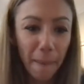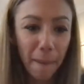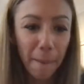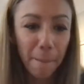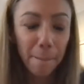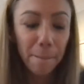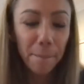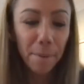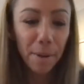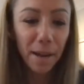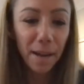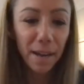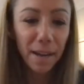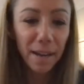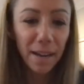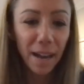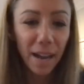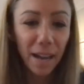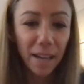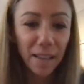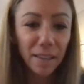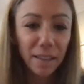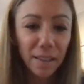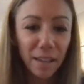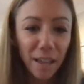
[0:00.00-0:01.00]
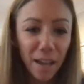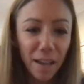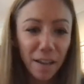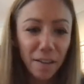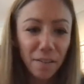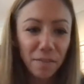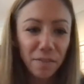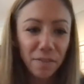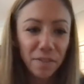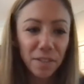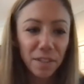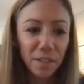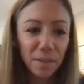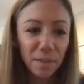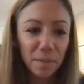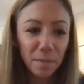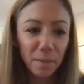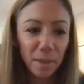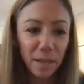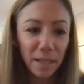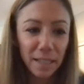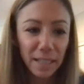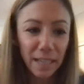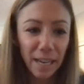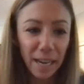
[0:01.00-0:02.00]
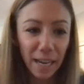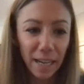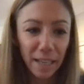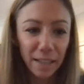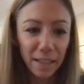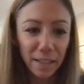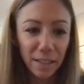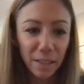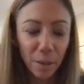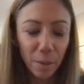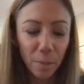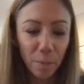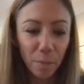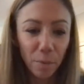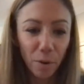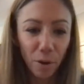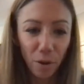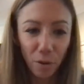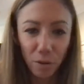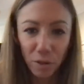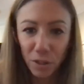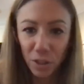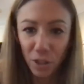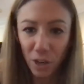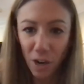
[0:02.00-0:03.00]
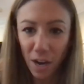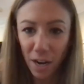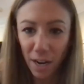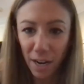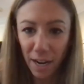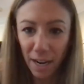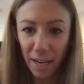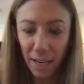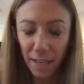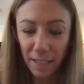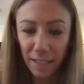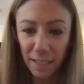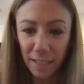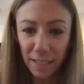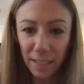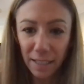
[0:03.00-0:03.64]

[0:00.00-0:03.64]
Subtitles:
But I loved my dad's approach on it.